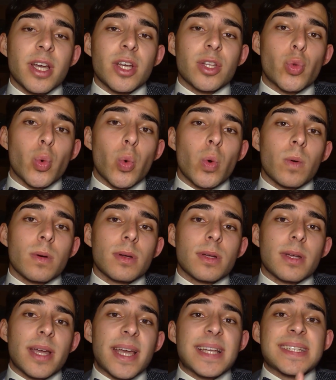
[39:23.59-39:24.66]
to
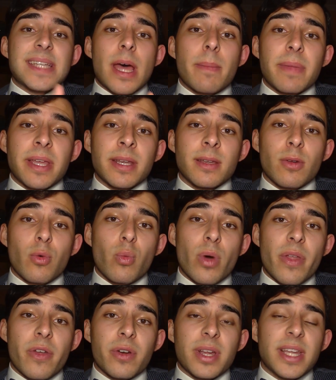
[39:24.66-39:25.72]
examine
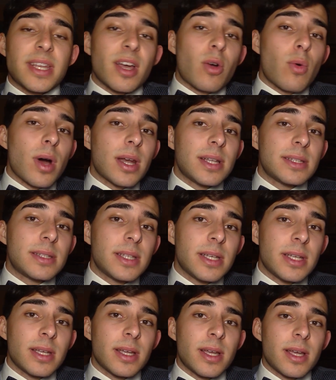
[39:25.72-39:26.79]
whether inequality